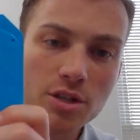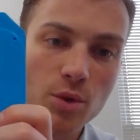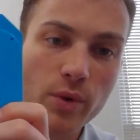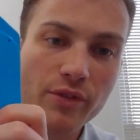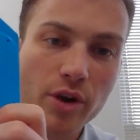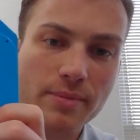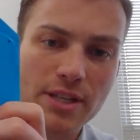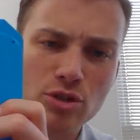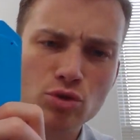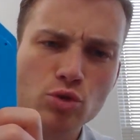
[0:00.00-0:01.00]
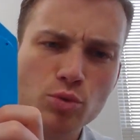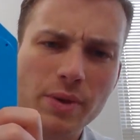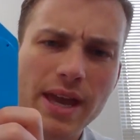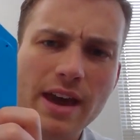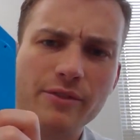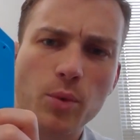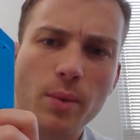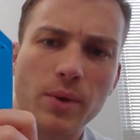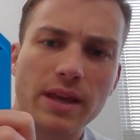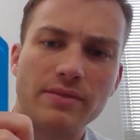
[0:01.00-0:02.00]
So we've got to be super careful
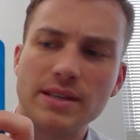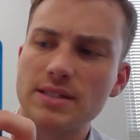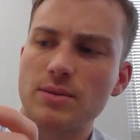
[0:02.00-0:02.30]
when we give this.